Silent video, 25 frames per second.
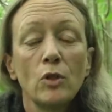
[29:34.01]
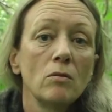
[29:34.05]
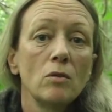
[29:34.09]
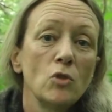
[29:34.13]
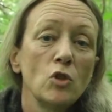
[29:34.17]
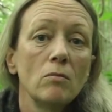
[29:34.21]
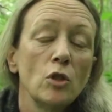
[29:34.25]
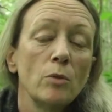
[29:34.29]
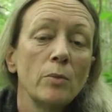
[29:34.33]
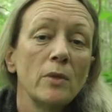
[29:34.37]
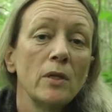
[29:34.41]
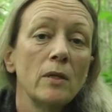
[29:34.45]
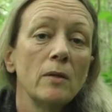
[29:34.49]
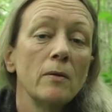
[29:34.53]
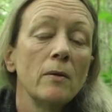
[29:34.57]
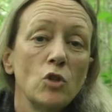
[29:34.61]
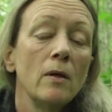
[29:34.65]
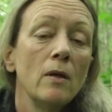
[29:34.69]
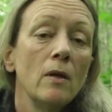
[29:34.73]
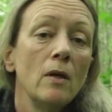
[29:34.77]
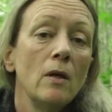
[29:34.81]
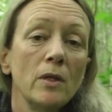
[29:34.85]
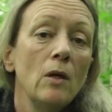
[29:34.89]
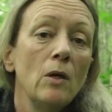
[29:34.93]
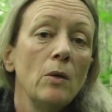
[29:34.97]
German
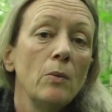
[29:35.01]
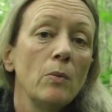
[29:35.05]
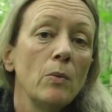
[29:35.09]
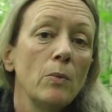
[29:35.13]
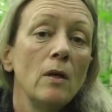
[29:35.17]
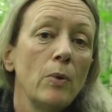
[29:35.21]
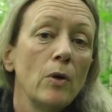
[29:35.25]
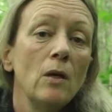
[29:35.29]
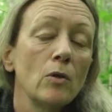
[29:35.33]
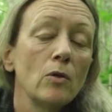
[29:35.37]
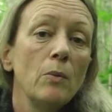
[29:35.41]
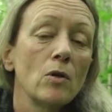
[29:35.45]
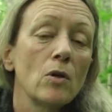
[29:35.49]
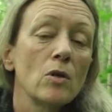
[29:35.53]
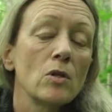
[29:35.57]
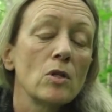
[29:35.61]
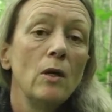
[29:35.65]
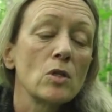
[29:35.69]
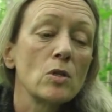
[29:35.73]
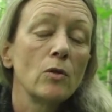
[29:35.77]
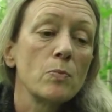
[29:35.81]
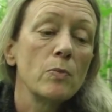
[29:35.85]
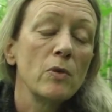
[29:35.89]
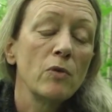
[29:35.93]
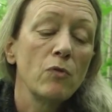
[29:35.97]

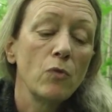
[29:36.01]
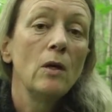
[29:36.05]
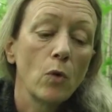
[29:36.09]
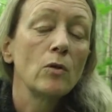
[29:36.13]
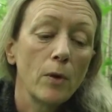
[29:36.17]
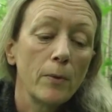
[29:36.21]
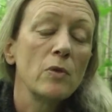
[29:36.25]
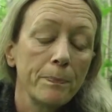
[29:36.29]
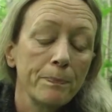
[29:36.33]
podcasts before.